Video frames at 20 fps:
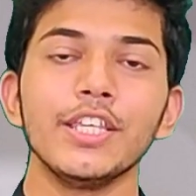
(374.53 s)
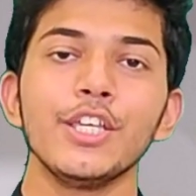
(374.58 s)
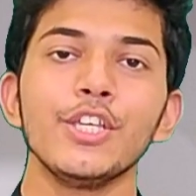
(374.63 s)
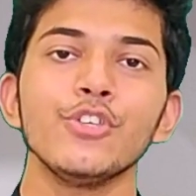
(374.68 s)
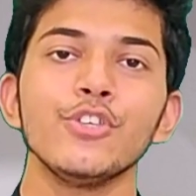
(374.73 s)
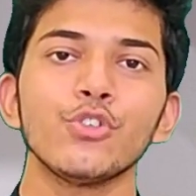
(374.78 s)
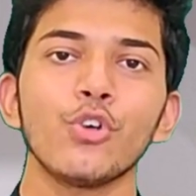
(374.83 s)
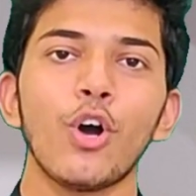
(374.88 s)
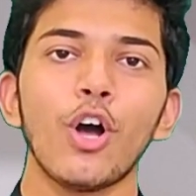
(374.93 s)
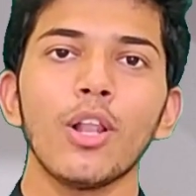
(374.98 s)

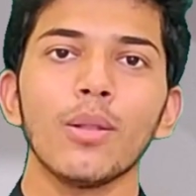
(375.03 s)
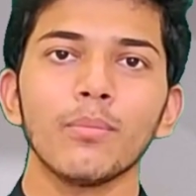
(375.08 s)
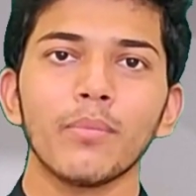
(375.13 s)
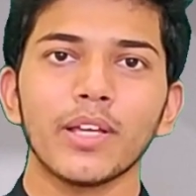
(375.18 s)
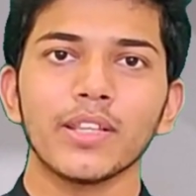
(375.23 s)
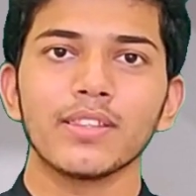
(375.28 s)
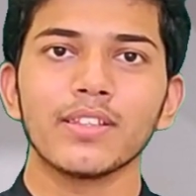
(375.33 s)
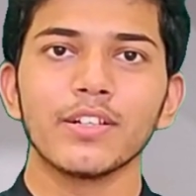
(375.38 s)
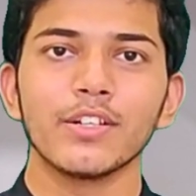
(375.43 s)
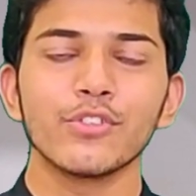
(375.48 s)
These all
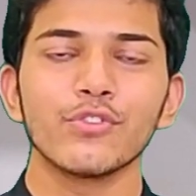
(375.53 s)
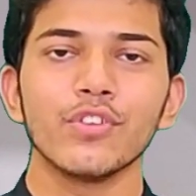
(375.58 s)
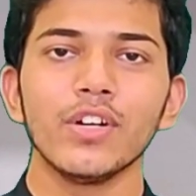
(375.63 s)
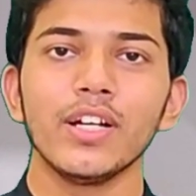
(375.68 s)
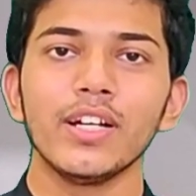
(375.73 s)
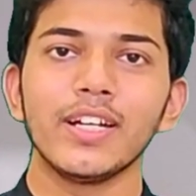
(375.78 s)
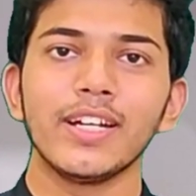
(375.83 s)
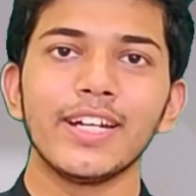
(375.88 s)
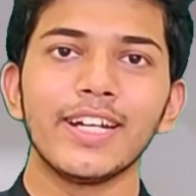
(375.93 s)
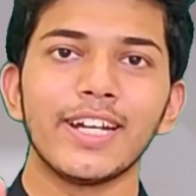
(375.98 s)
methods
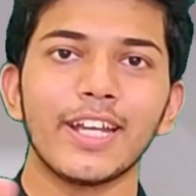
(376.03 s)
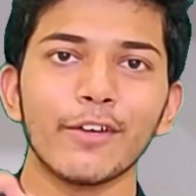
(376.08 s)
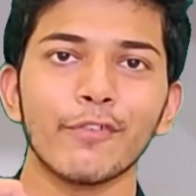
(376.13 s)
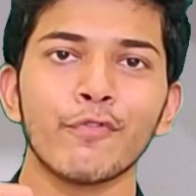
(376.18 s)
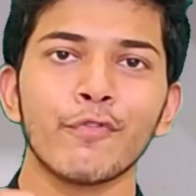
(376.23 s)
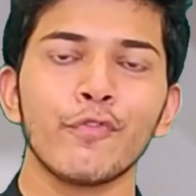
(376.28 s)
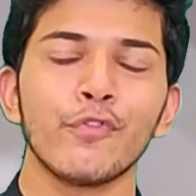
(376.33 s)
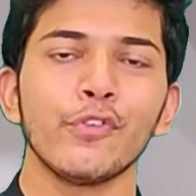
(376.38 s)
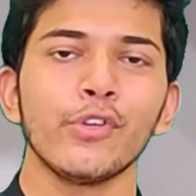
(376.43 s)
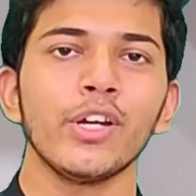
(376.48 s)
will
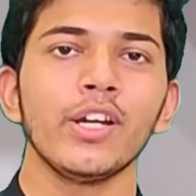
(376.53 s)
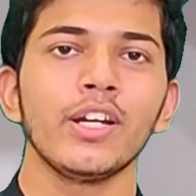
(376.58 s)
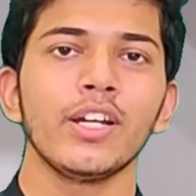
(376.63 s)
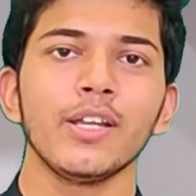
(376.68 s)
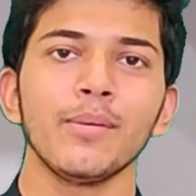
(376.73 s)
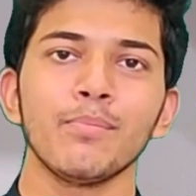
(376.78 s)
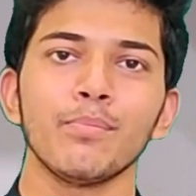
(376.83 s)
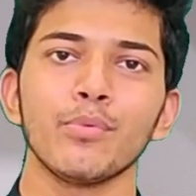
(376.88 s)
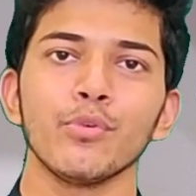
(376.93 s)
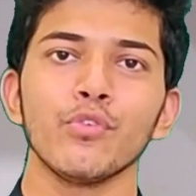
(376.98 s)

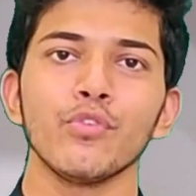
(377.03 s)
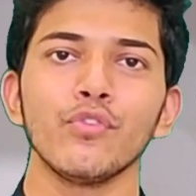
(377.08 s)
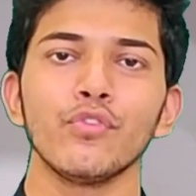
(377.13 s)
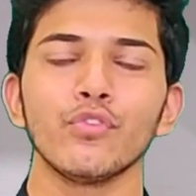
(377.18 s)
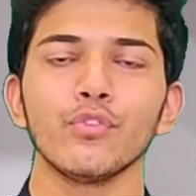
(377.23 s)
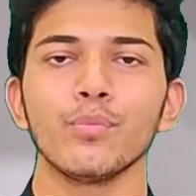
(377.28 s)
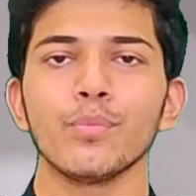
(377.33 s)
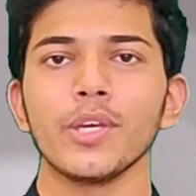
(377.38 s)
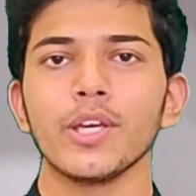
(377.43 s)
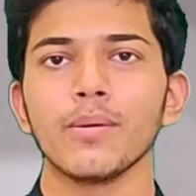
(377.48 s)
definitely
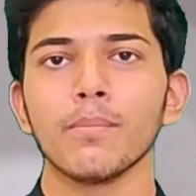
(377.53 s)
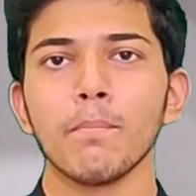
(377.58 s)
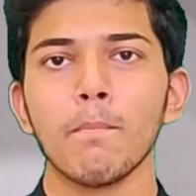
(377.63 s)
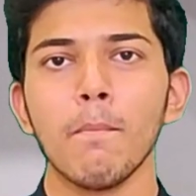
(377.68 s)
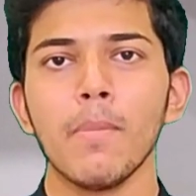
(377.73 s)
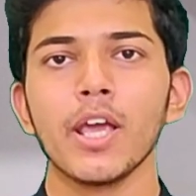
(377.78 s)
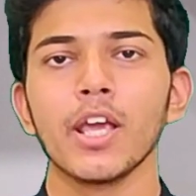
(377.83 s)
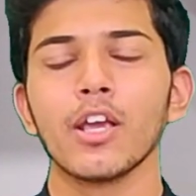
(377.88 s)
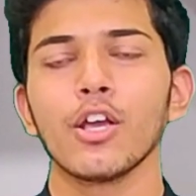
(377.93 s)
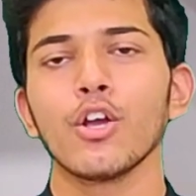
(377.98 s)
prove to be a
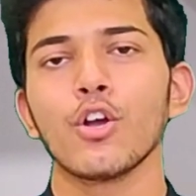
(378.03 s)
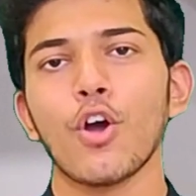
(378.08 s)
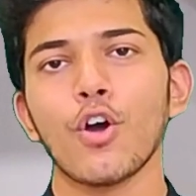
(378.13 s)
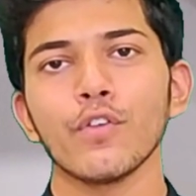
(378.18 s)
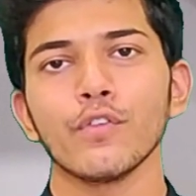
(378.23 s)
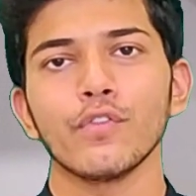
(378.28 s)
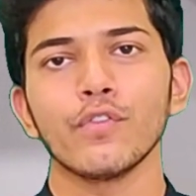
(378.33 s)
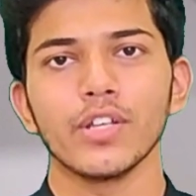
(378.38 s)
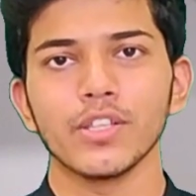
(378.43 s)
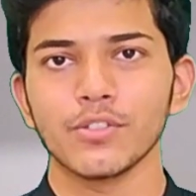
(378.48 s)
big
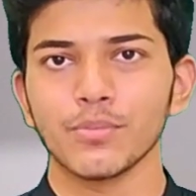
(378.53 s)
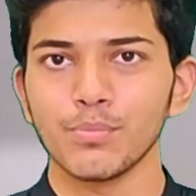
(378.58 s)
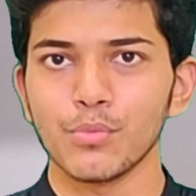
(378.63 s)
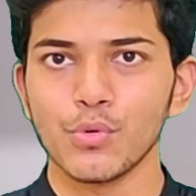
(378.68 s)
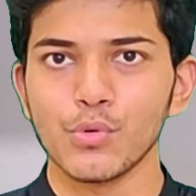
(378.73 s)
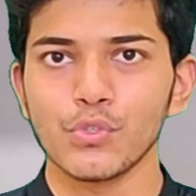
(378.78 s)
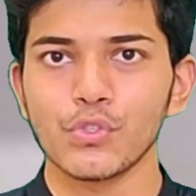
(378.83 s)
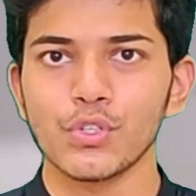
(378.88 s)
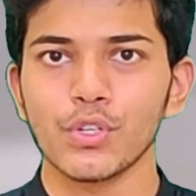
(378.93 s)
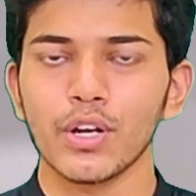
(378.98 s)
confidence
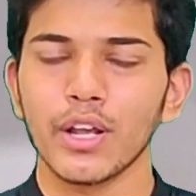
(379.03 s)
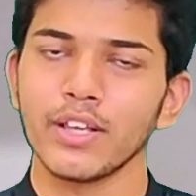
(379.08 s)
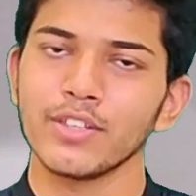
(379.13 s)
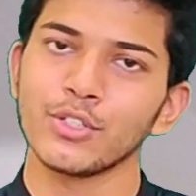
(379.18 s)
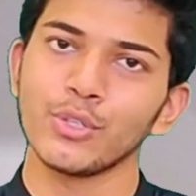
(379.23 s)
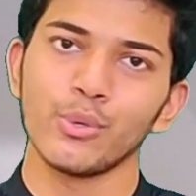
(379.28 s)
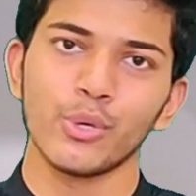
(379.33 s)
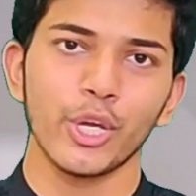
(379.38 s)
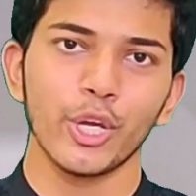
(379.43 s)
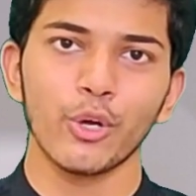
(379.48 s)
booster
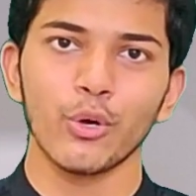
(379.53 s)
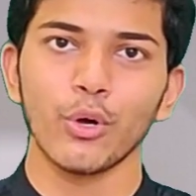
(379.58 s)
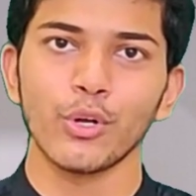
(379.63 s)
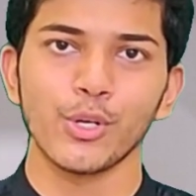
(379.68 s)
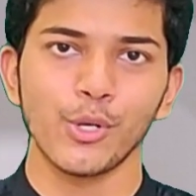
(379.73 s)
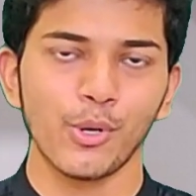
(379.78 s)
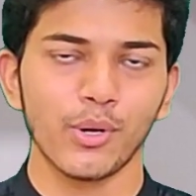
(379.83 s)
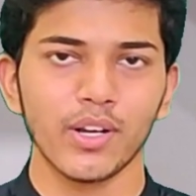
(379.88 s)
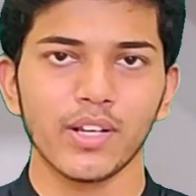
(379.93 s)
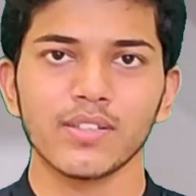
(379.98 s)
as you take
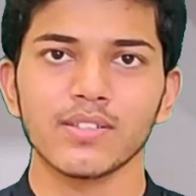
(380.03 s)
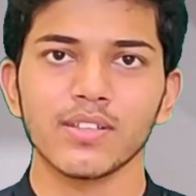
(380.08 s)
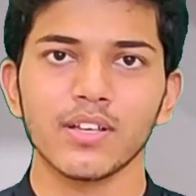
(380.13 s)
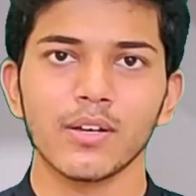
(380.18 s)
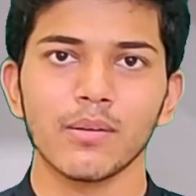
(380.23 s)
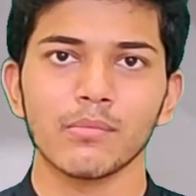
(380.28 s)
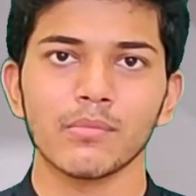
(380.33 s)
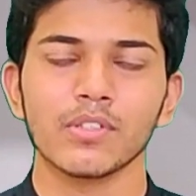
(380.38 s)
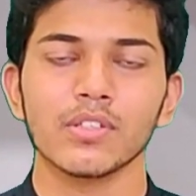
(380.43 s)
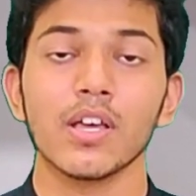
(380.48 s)
on your
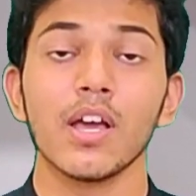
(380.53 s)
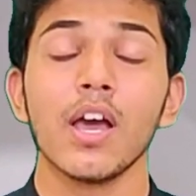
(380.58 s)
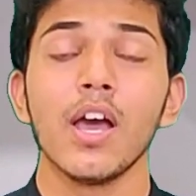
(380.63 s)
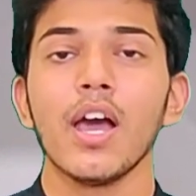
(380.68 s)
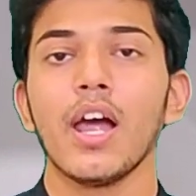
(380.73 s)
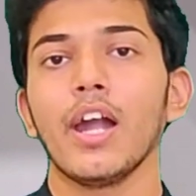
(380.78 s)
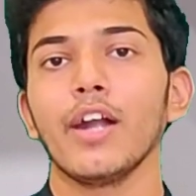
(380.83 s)
exams